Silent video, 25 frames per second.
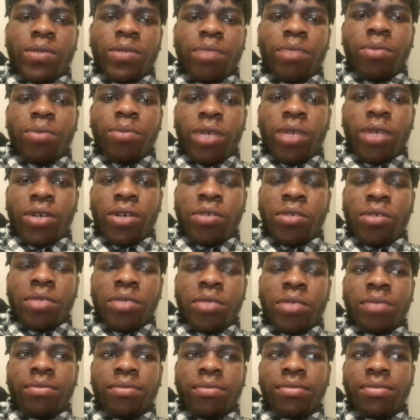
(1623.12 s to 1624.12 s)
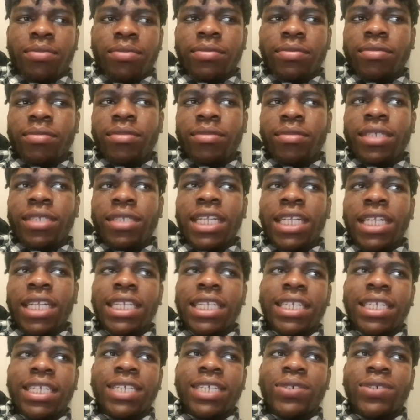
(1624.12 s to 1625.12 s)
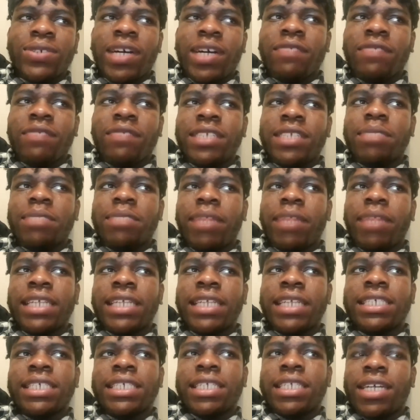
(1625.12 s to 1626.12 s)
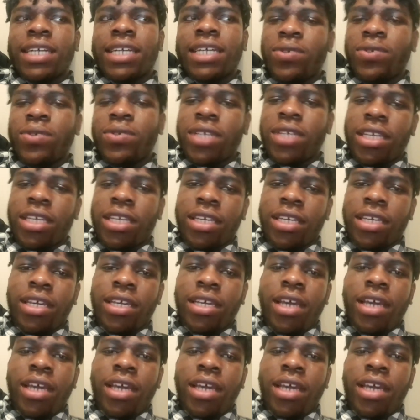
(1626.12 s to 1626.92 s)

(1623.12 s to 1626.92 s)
people are coming, they tend to have this mindset that, oh, okay,